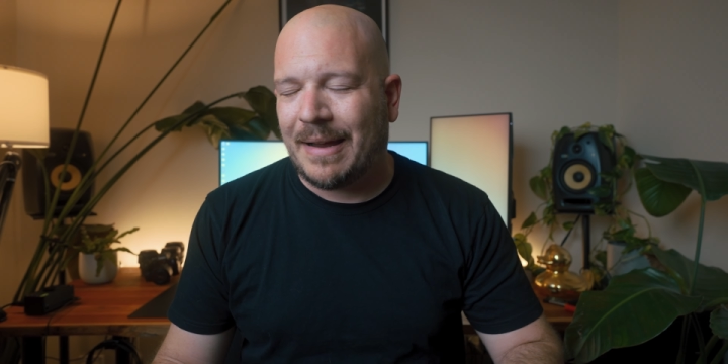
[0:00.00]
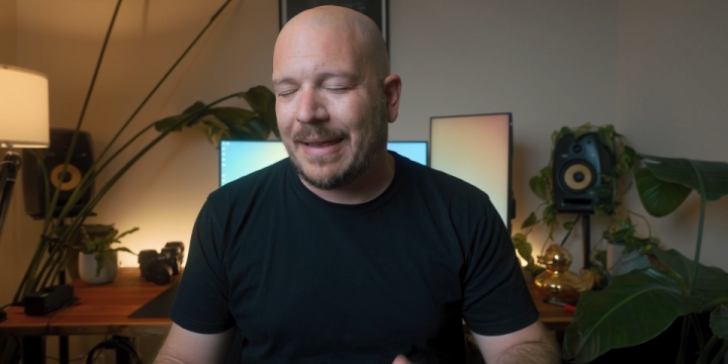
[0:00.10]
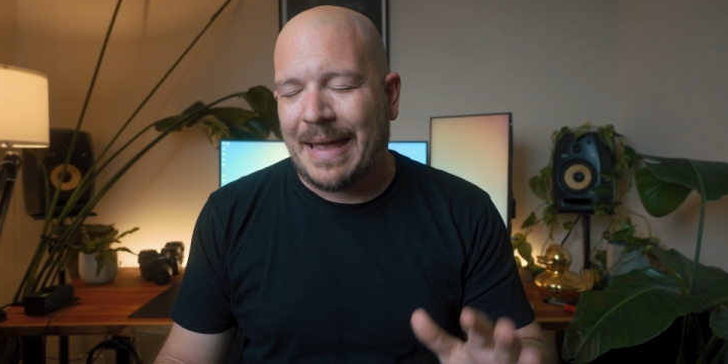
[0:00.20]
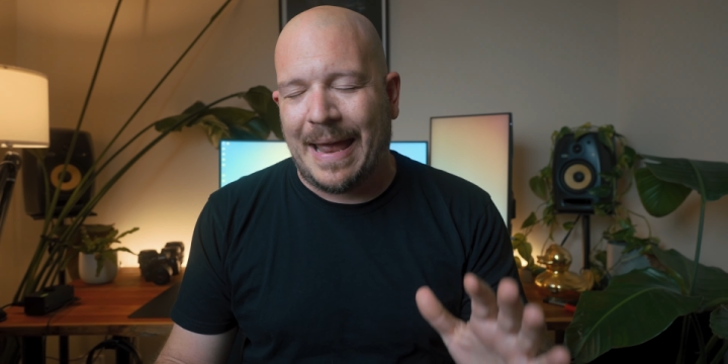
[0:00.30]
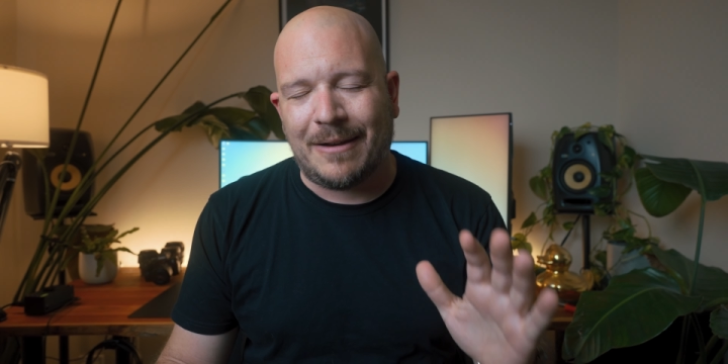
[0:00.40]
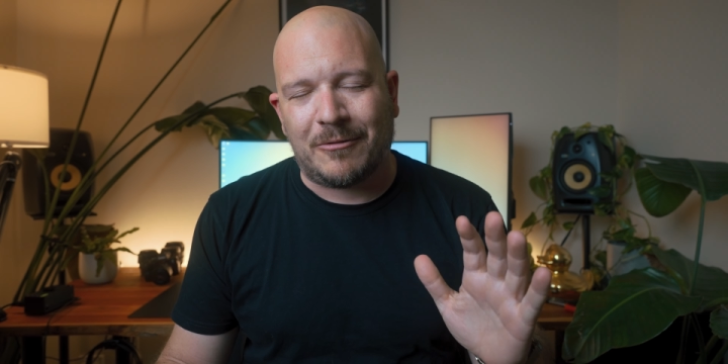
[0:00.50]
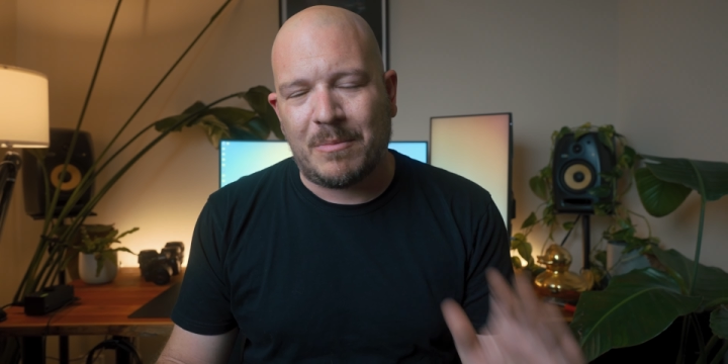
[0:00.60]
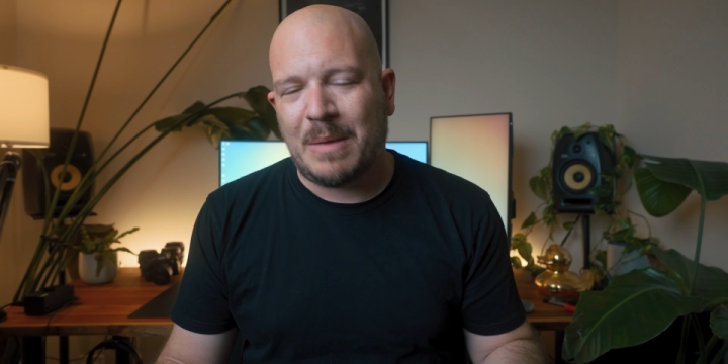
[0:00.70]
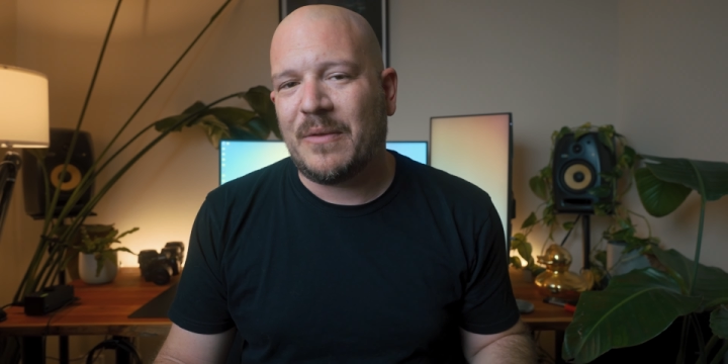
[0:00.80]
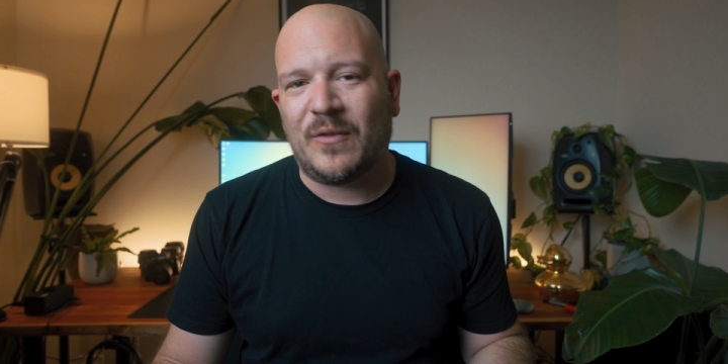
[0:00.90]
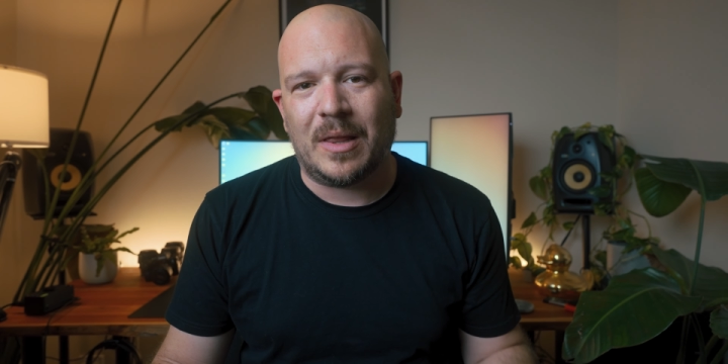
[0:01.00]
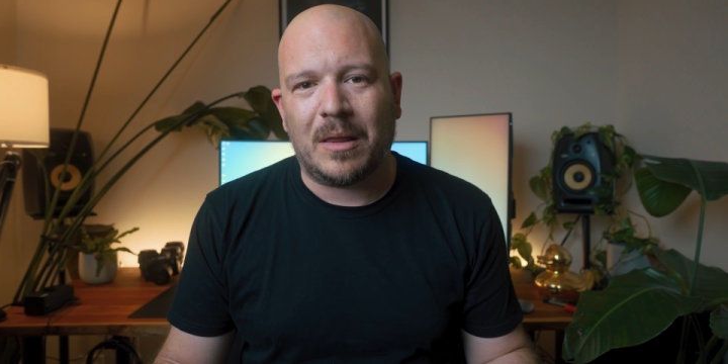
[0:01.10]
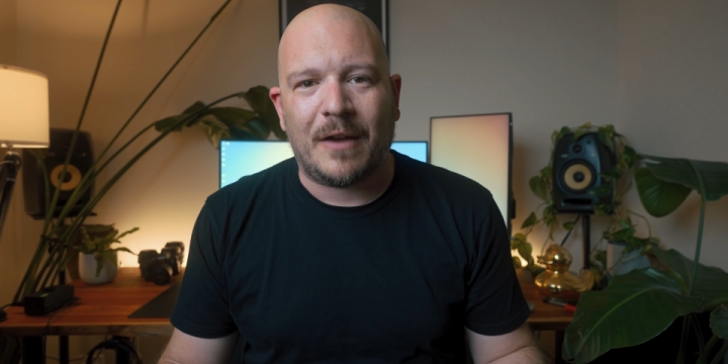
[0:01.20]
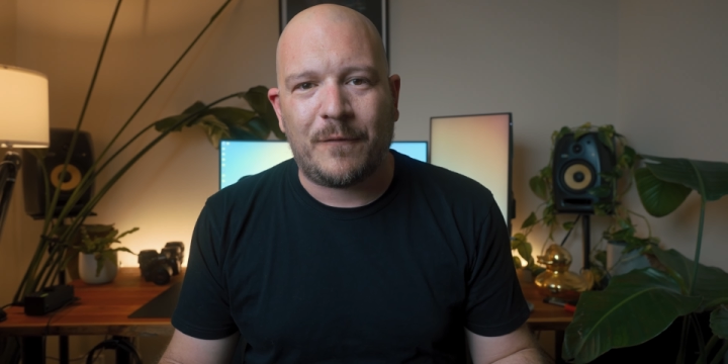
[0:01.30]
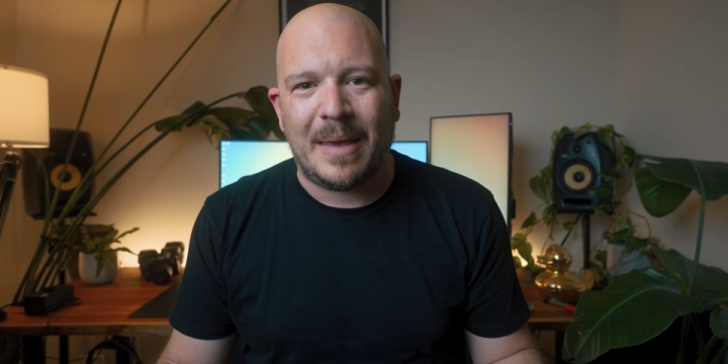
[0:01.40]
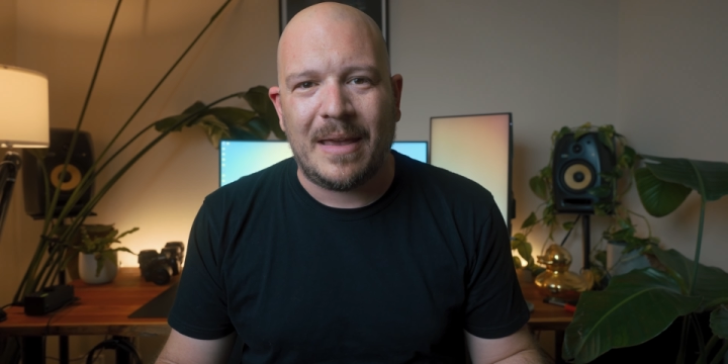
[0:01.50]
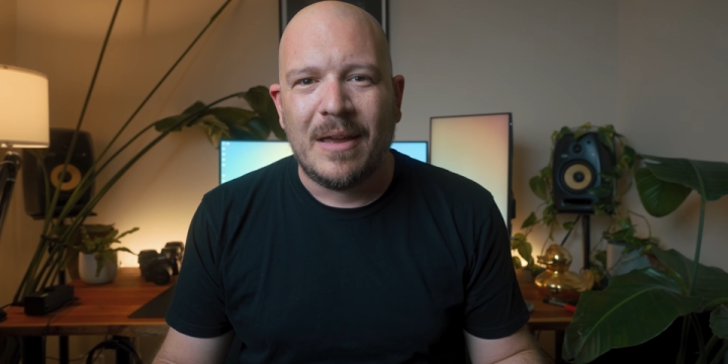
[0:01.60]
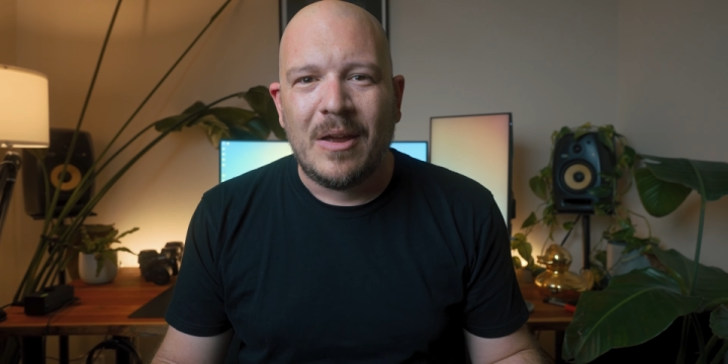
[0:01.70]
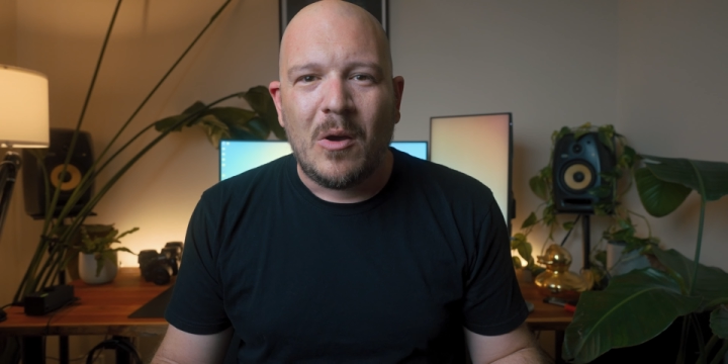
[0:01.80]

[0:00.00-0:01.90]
I cannot remember for the life of me